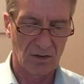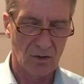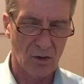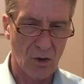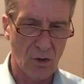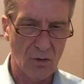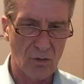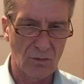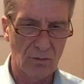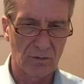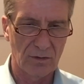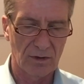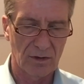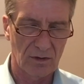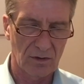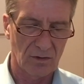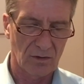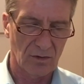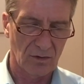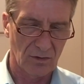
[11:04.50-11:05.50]
own
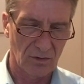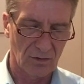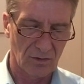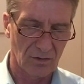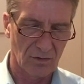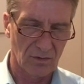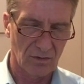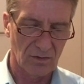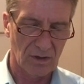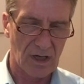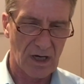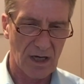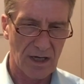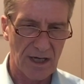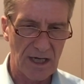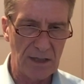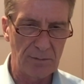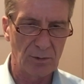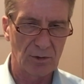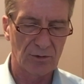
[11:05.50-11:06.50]
or are
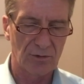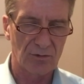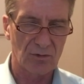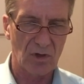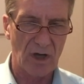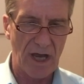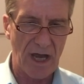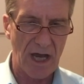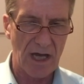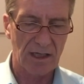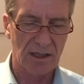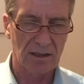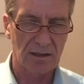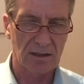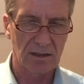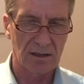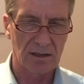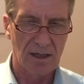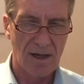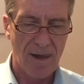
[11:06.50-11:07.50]
able to
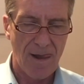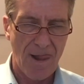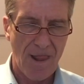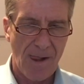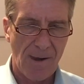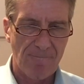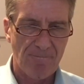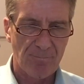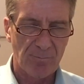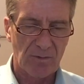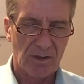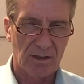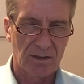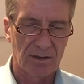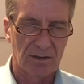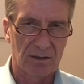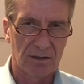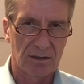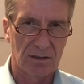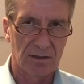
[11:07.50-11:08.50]
handle
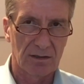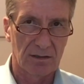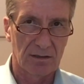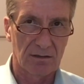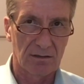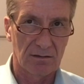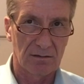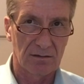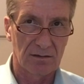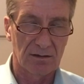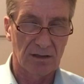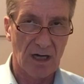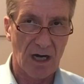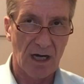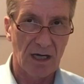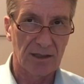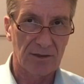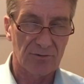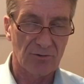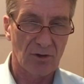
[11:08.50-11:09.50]
a
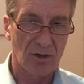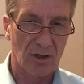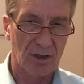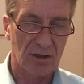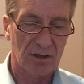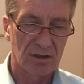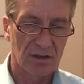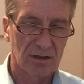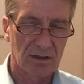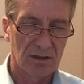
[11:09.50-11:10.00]
hard rock